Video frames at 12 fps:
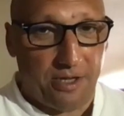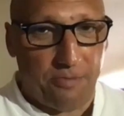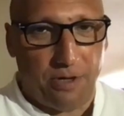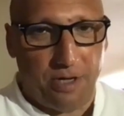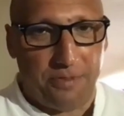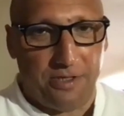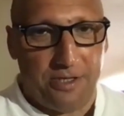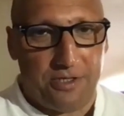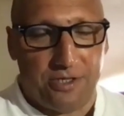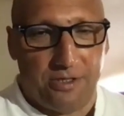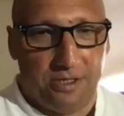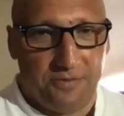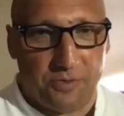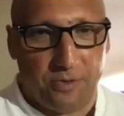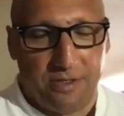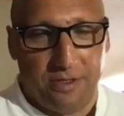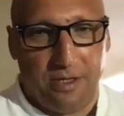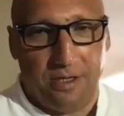of the population lives
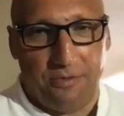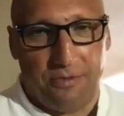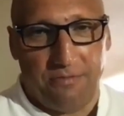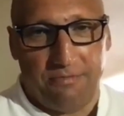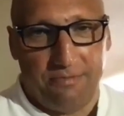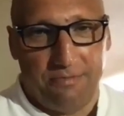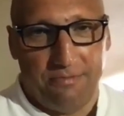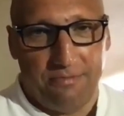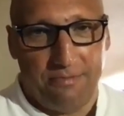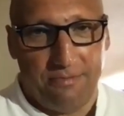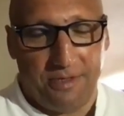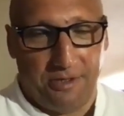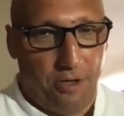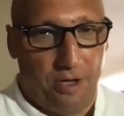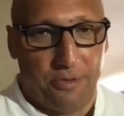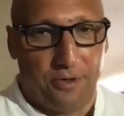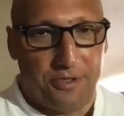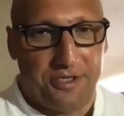within 100
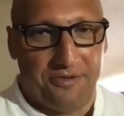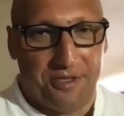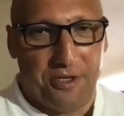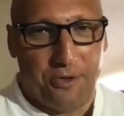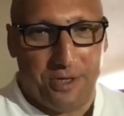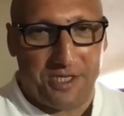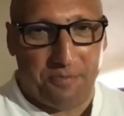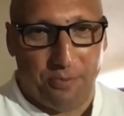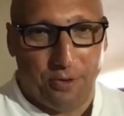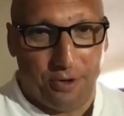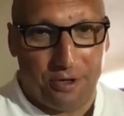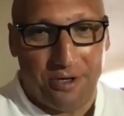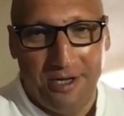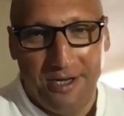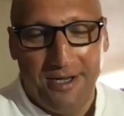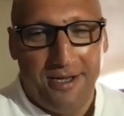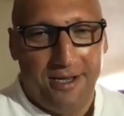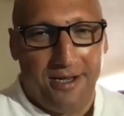kilometers of the U.S. border.
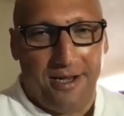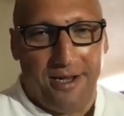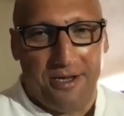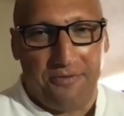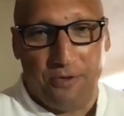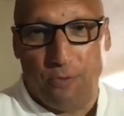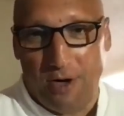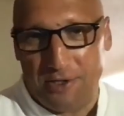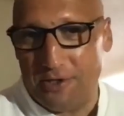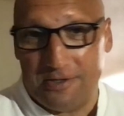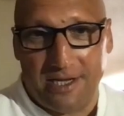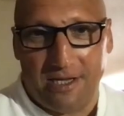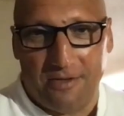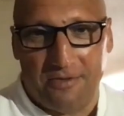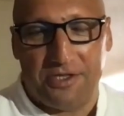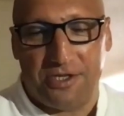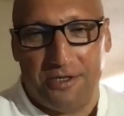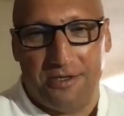And if you watch our
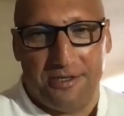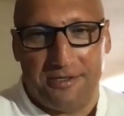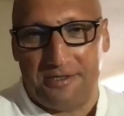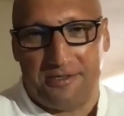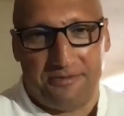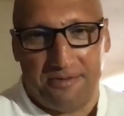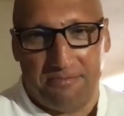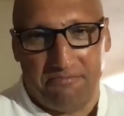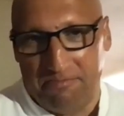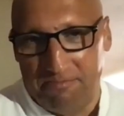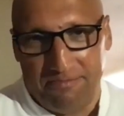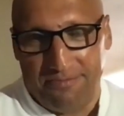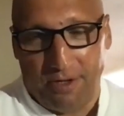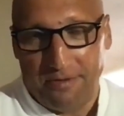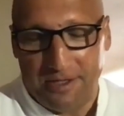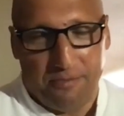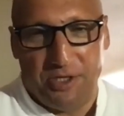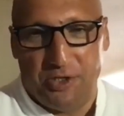television, it's
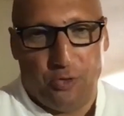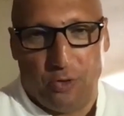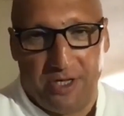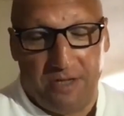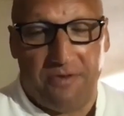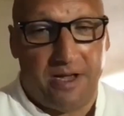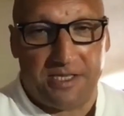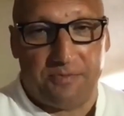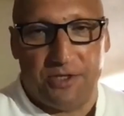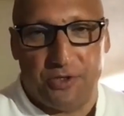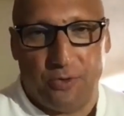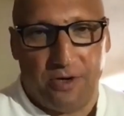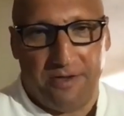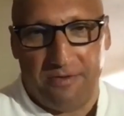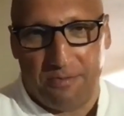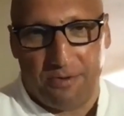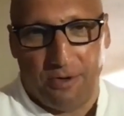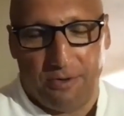probably the vast majority of
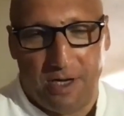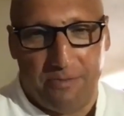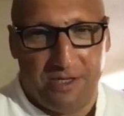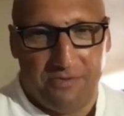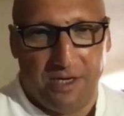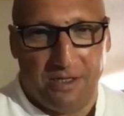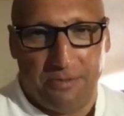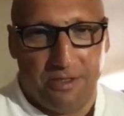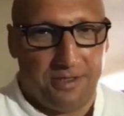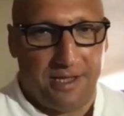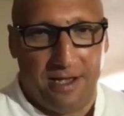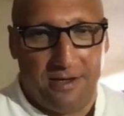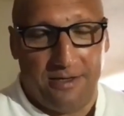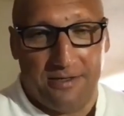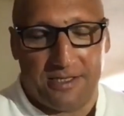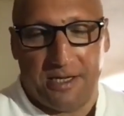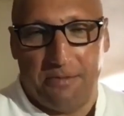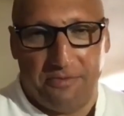the programming available in Canada
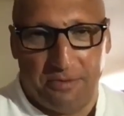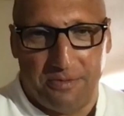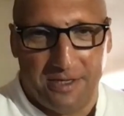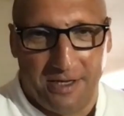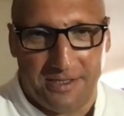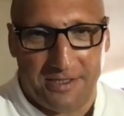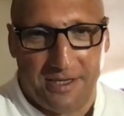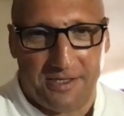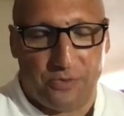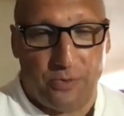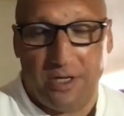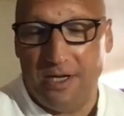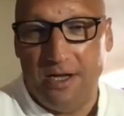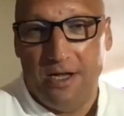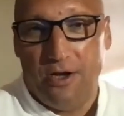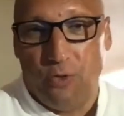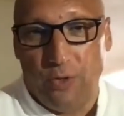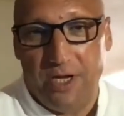is coming from the United States. So
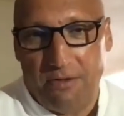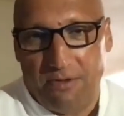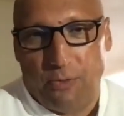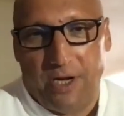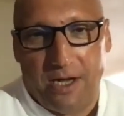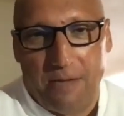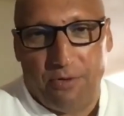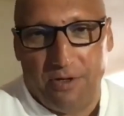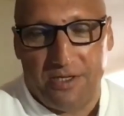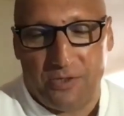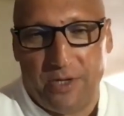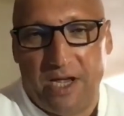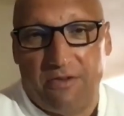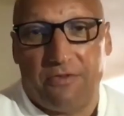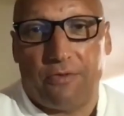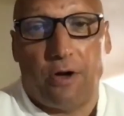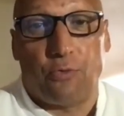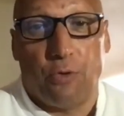the way I put it is we have a
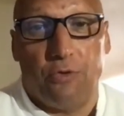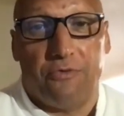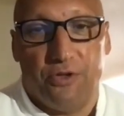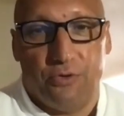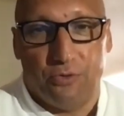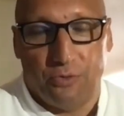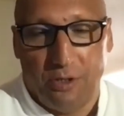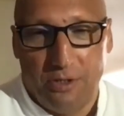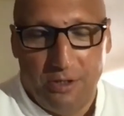front row view